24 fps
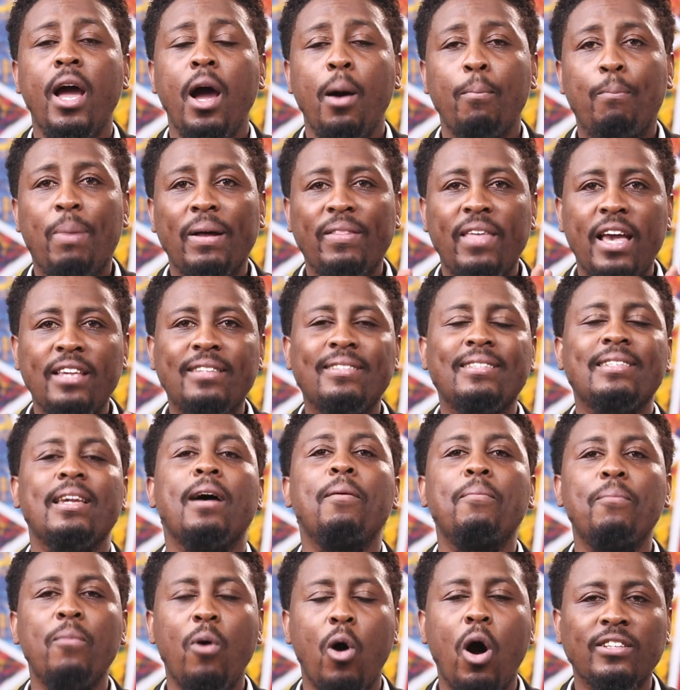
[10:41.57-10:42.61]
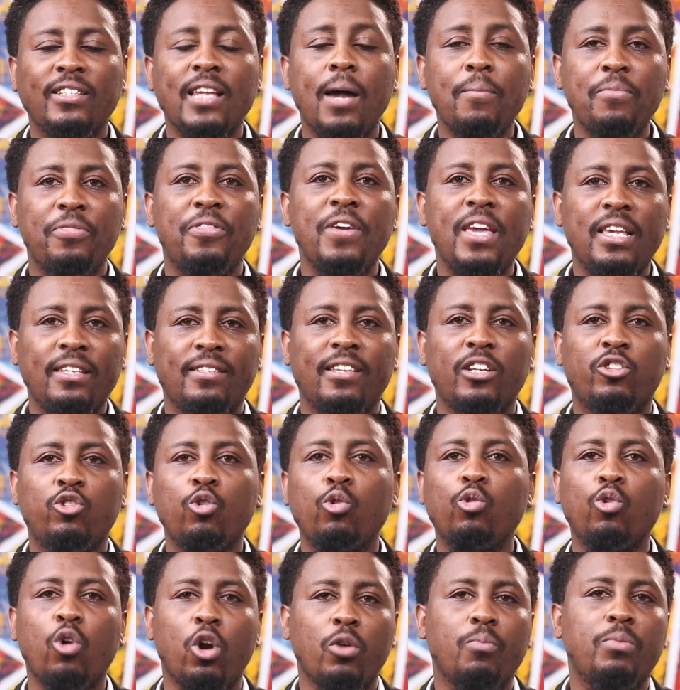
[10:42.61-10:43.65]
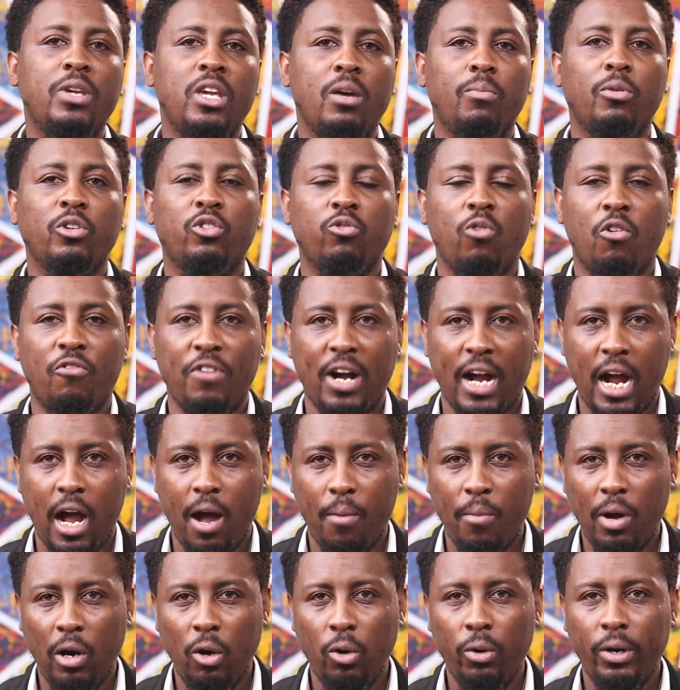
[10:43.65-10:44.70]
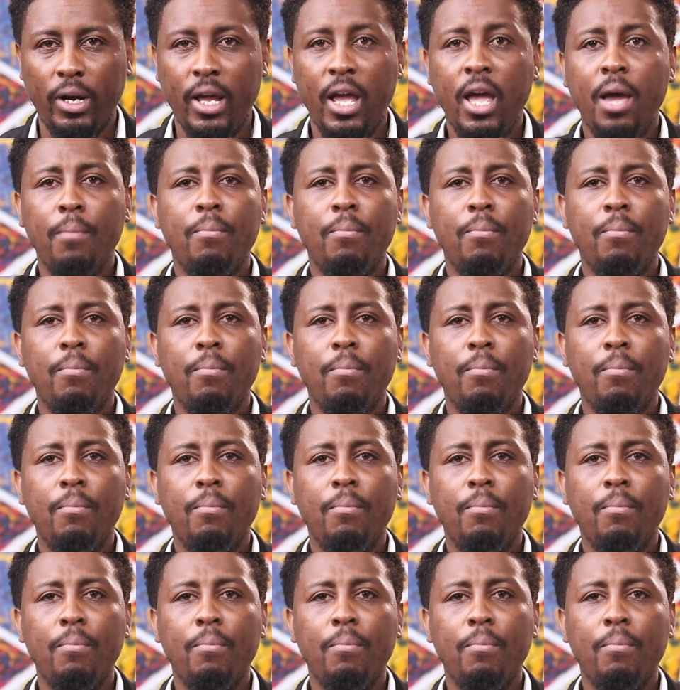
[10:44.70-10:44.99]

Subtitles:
but there's some things that you'll not be able to overcome alone.